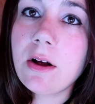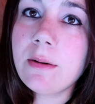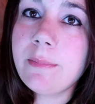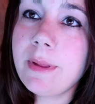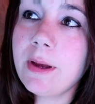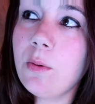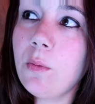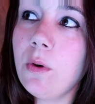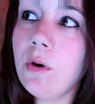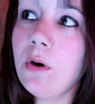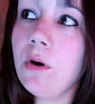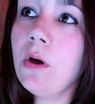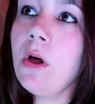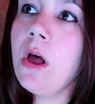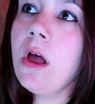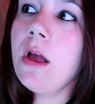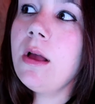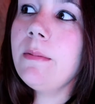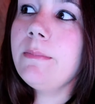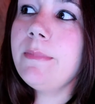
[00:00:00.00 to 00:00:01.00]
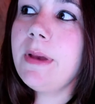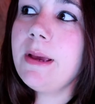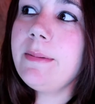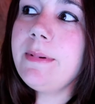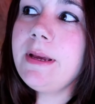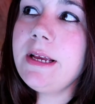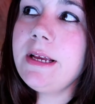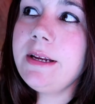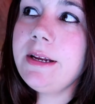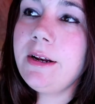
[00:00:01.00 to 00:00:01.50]
I'm like, well,
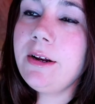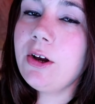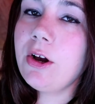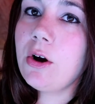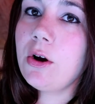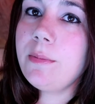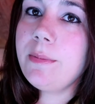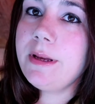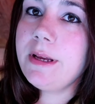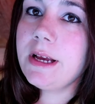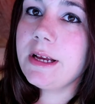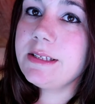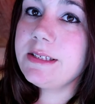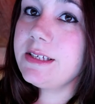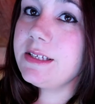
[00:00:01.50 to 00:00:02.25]
maybe he didn't go because